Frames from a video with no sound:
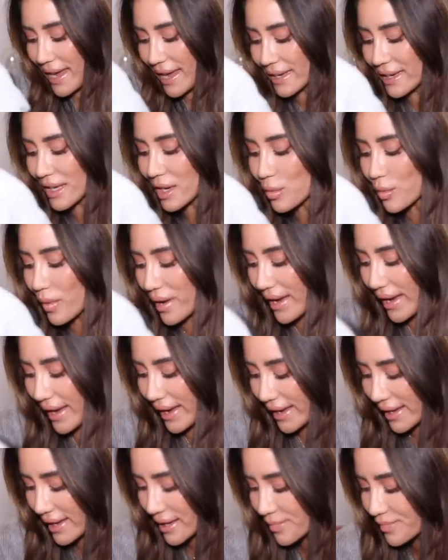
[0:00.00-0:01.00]

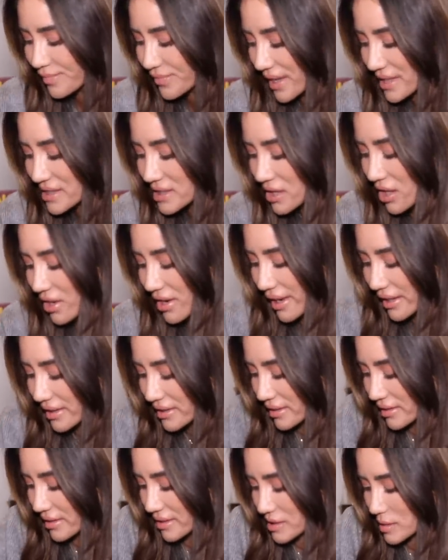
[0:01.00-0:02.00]
Anyway, that's not
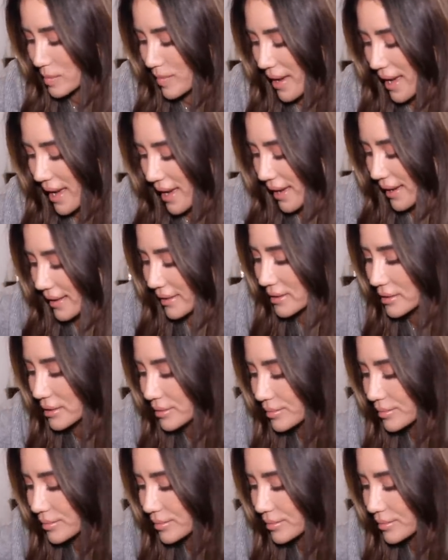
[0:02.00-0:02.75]
it in this bag.